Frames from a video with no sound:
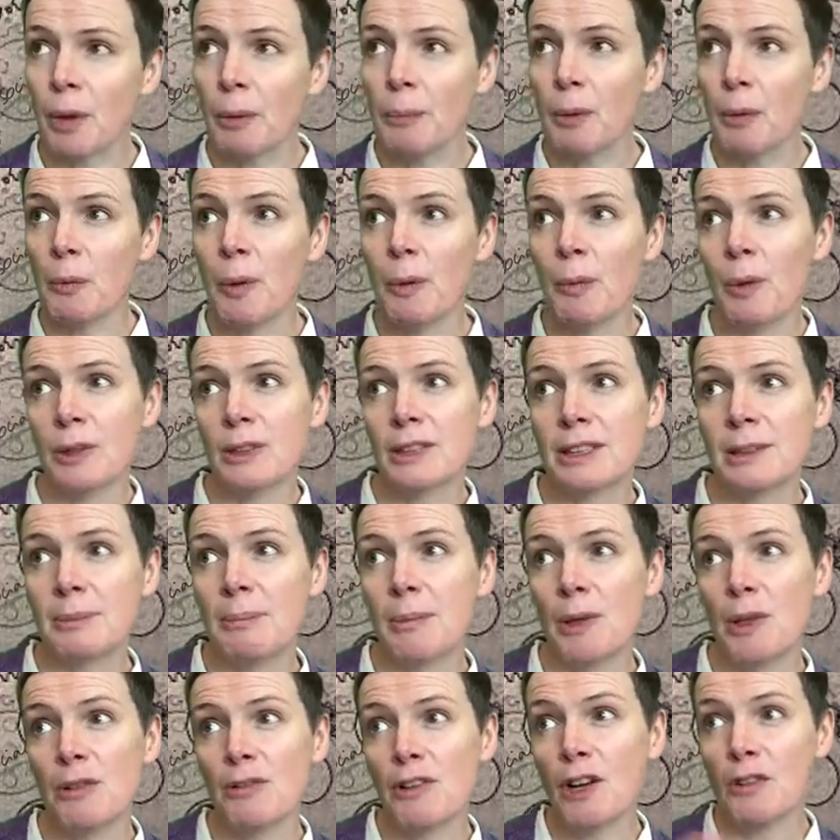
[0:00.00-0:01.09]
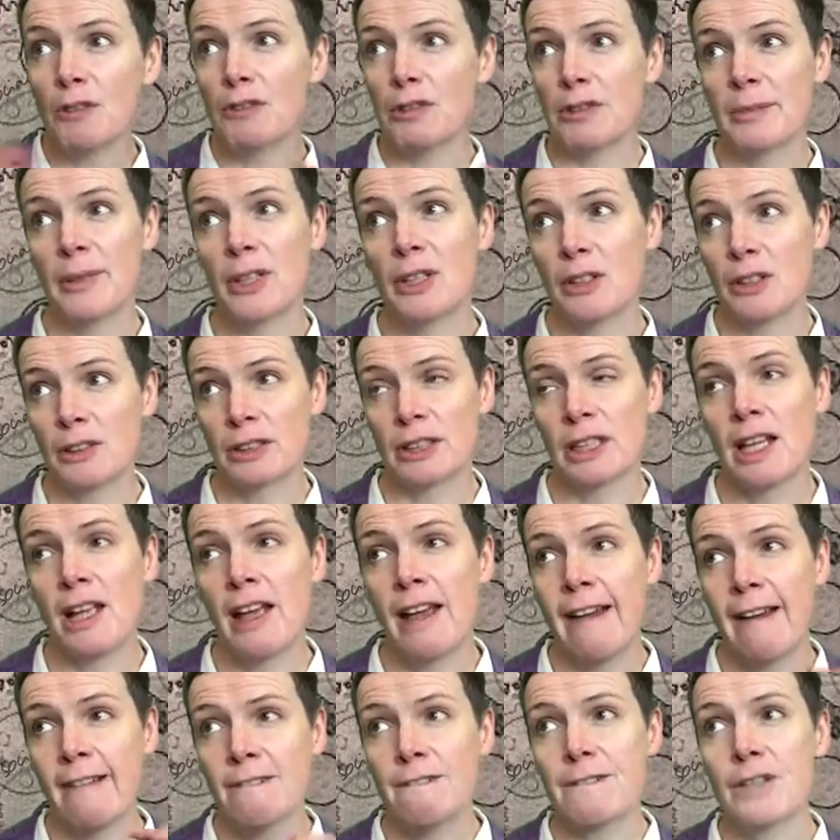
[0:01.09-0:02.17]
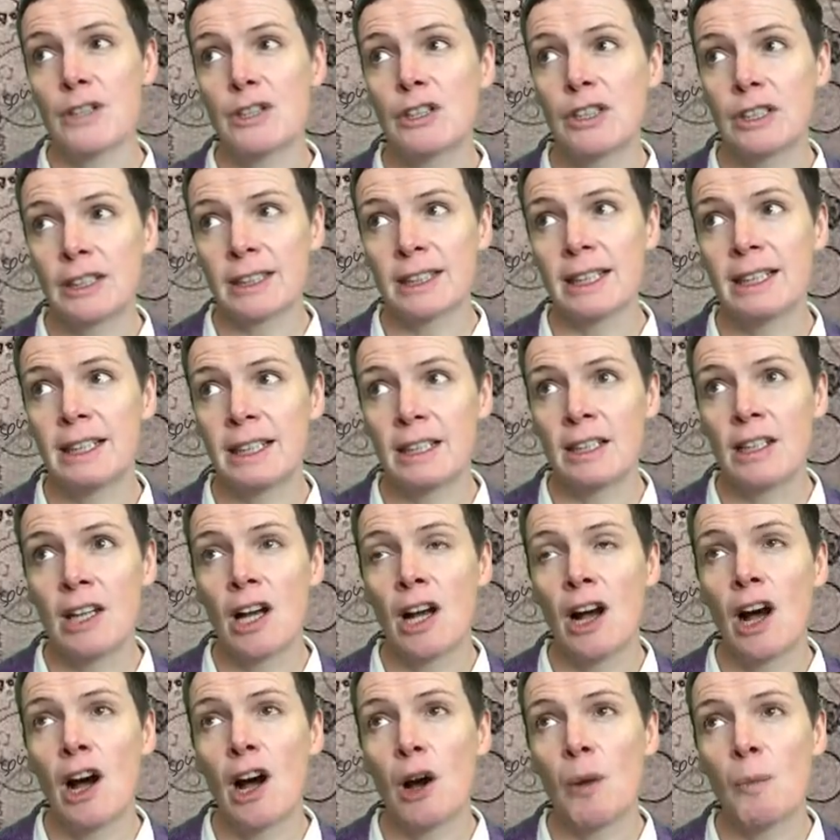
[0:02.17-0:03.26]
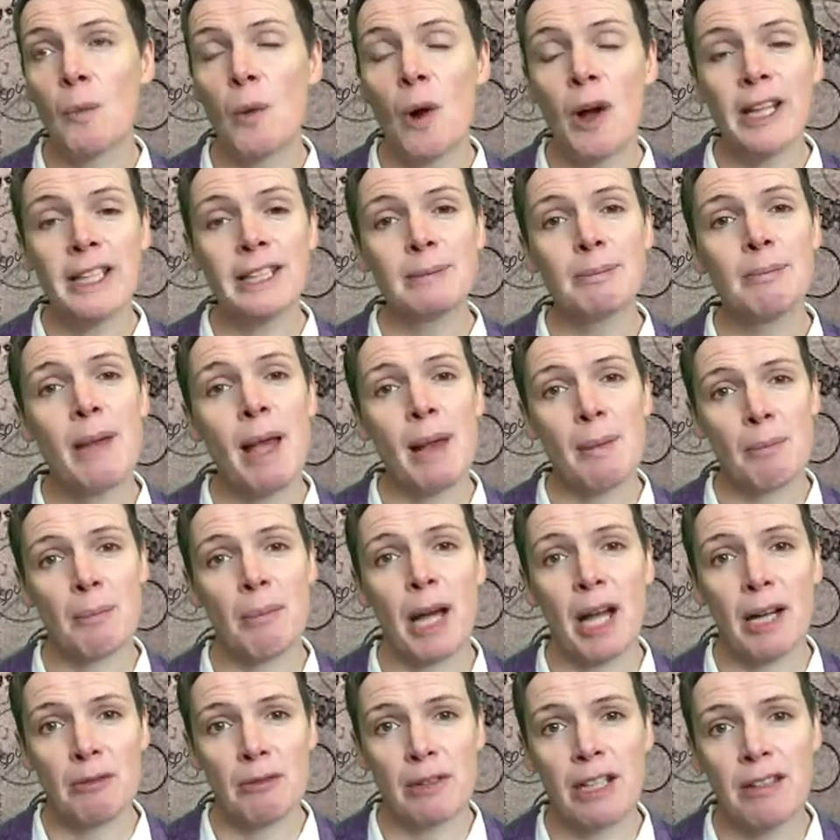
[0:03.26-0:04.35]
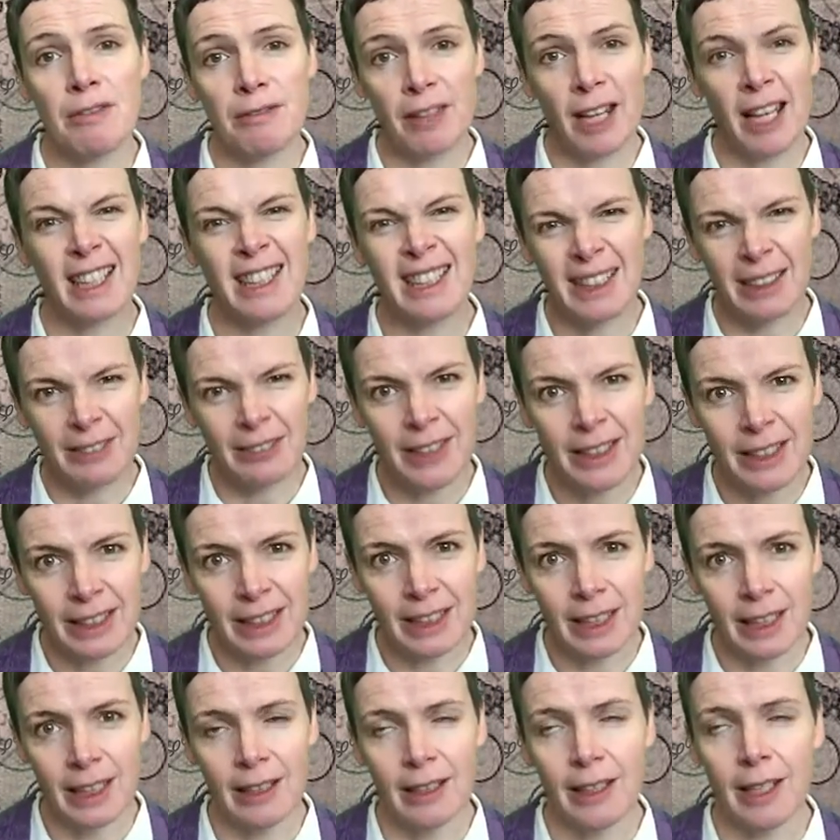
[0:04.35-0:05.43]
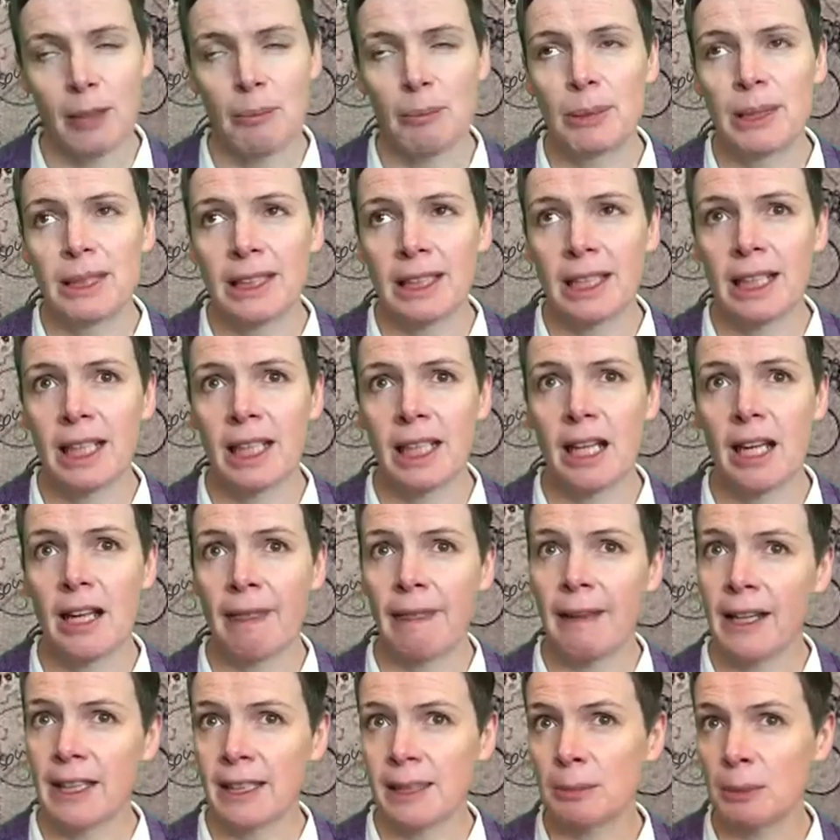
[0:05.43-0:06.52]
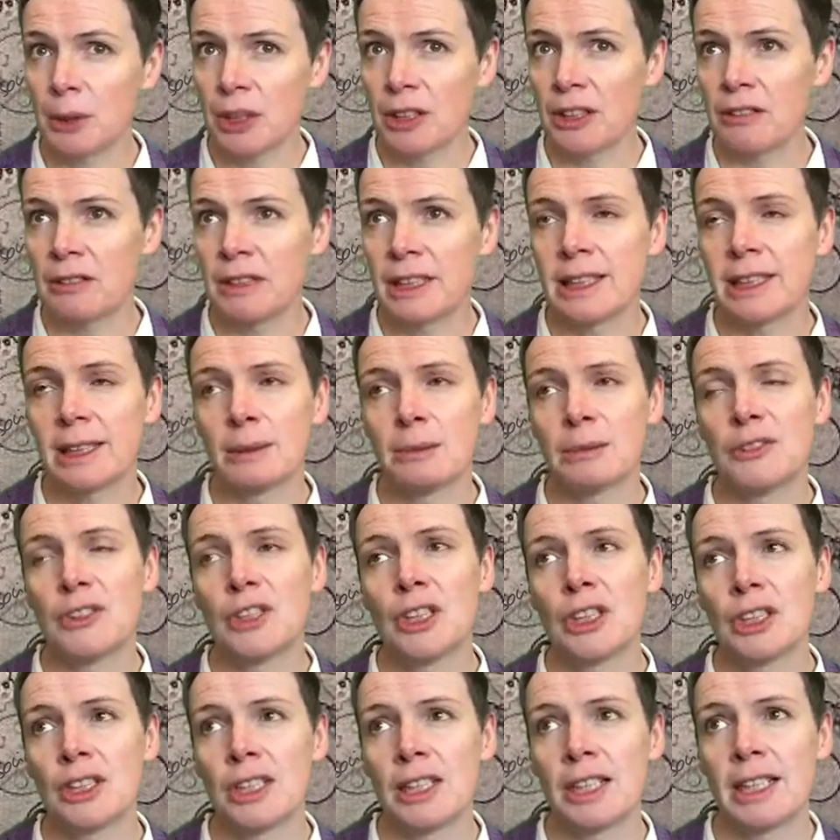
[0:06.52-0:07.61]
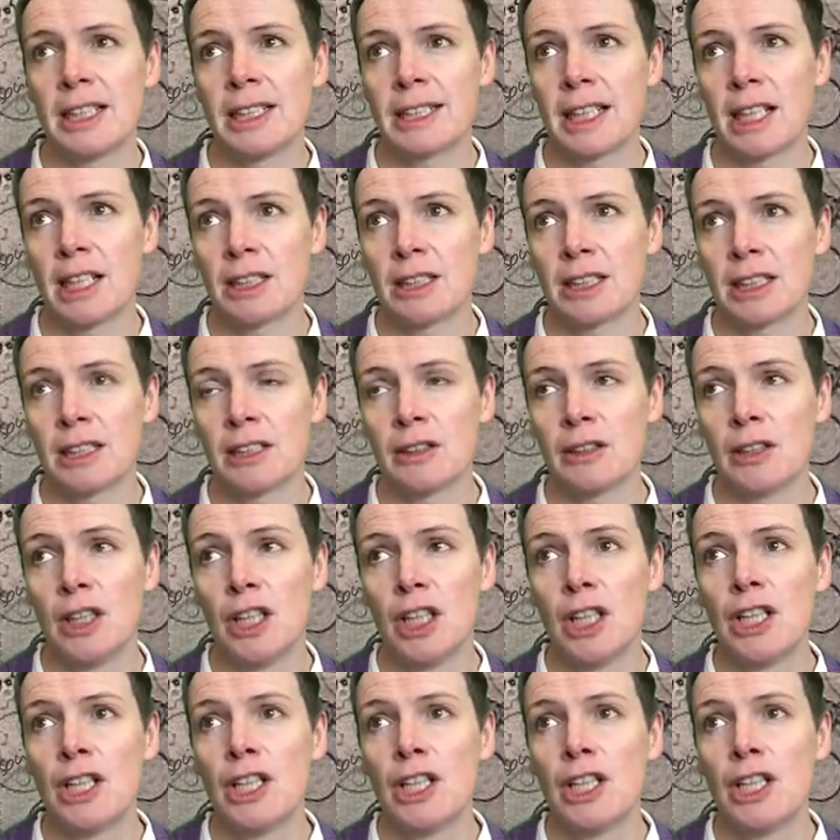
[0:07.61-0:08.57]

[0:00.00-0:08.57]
But we want to move on from those and focus in on what is meant by reflexivity in particular, and that's one of the reasons we've chosen this article.